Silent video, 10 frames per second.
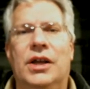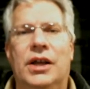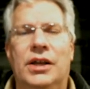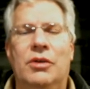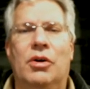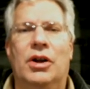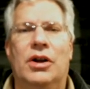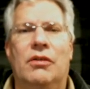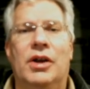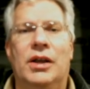and he wanted
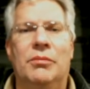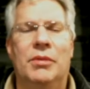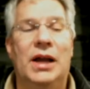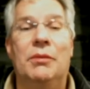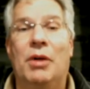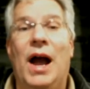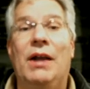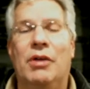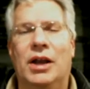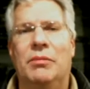my
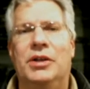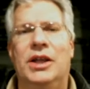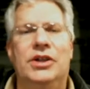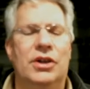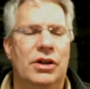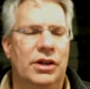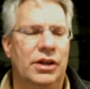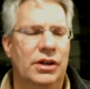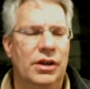recommendation on it.